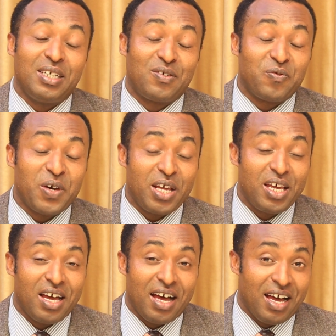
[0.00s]

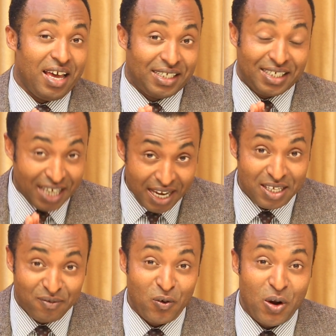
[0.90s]
very
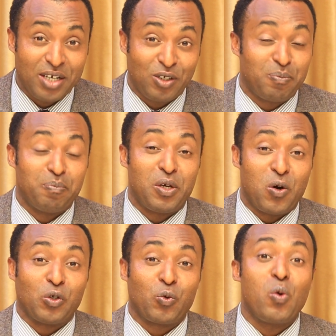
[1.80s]
exciting for us
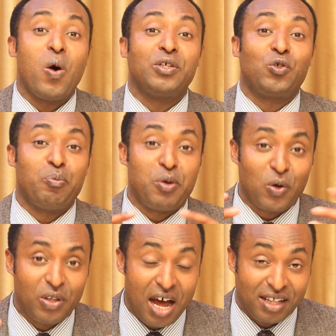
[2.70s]
because we want to
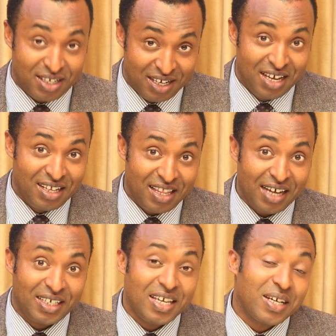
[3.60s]
build that
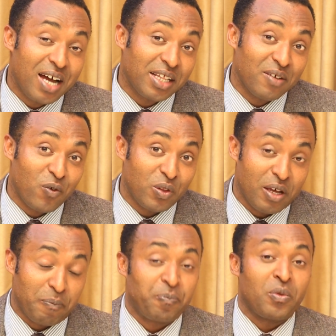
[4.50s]
kindergarten for
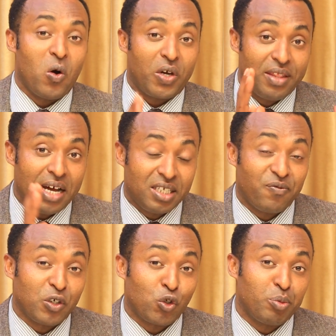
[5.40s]
them. Okay, that's the
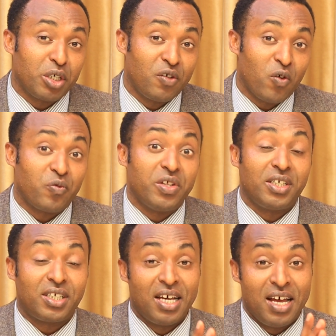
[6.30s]
first objective of
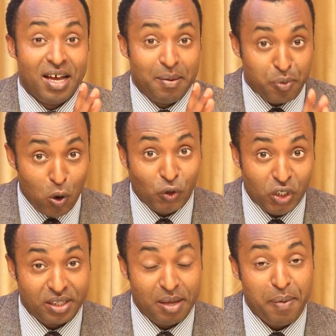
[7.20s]
this
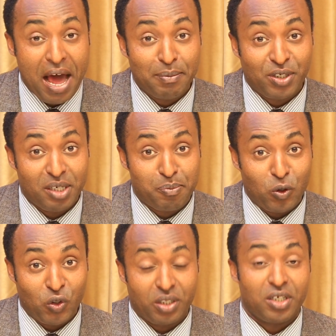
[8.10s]
project, the Palm Seed
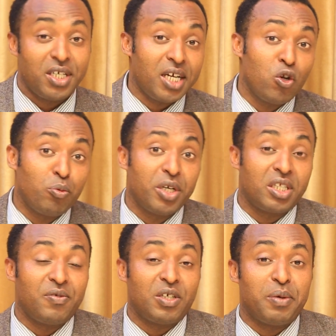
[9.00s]
project. The second
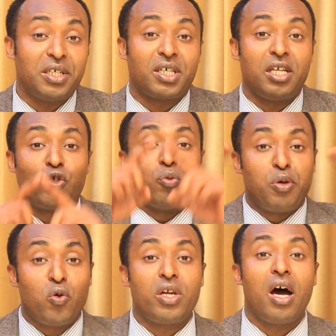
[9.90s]
objective is basically to
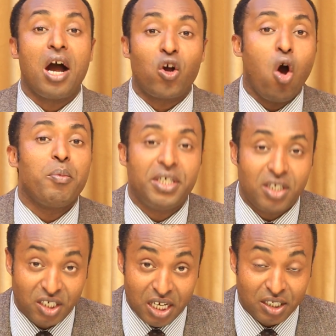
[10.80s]
build a
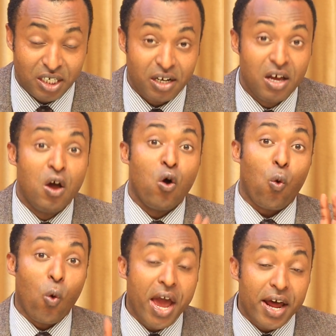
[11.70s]
community center
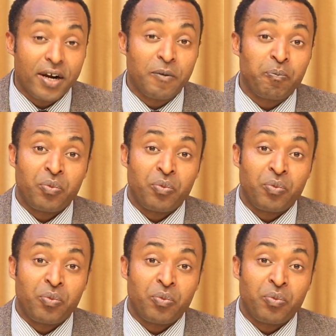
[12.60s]
where